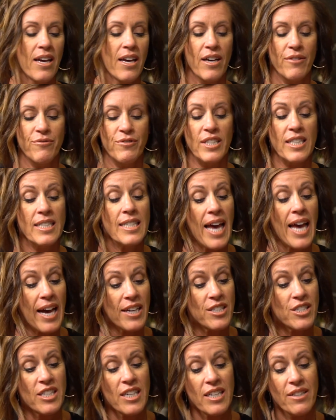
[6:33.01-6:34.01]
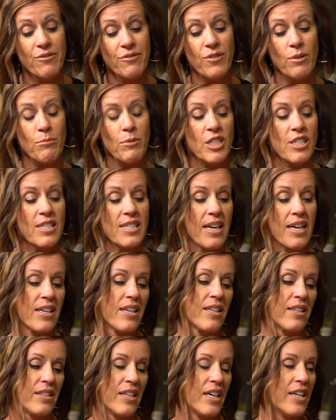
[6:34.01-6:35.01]
of detaching from our
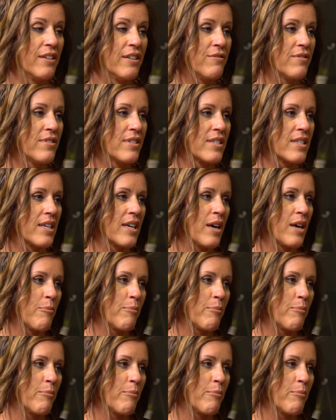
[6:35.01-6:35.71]
second loves mm-hmm.